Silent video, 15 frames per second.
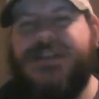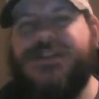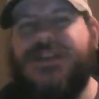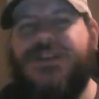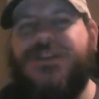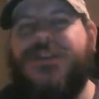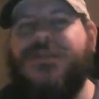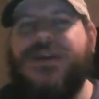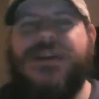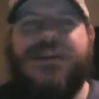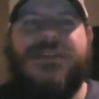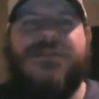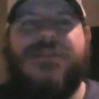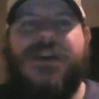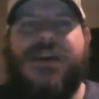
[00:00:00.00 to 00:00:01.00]
said on our
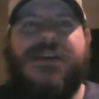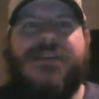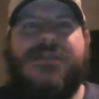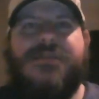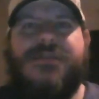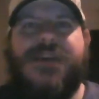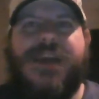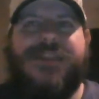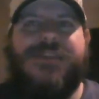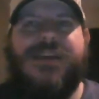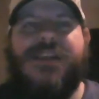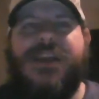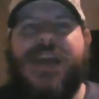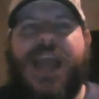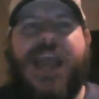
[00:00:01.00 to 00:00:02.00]
radio, like, I
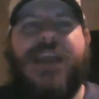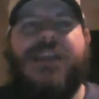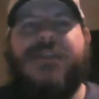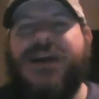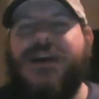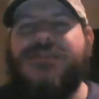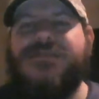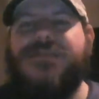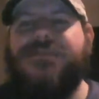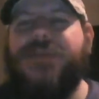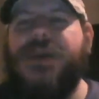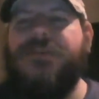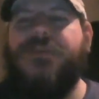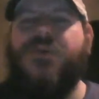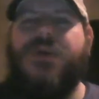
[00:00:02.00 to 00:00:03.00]
think like 80,000
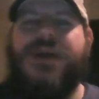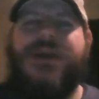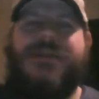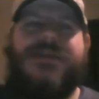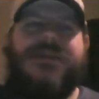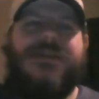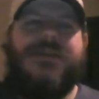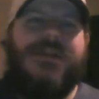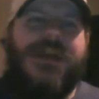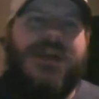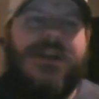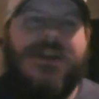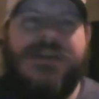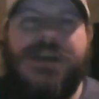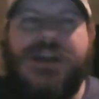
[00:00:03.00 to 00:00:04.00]
people went.
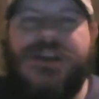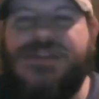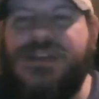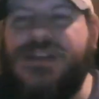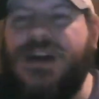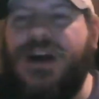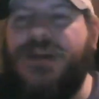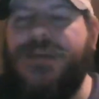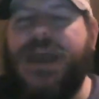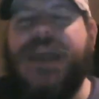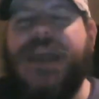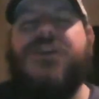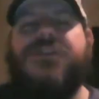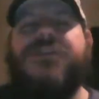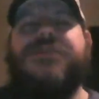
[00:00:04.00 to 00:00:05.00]
In the years to come,
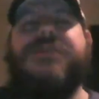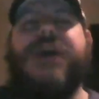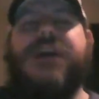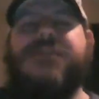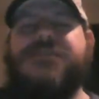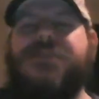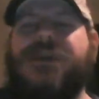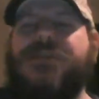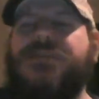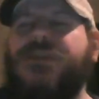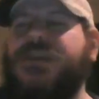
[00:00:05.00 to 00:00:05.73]
800,000 people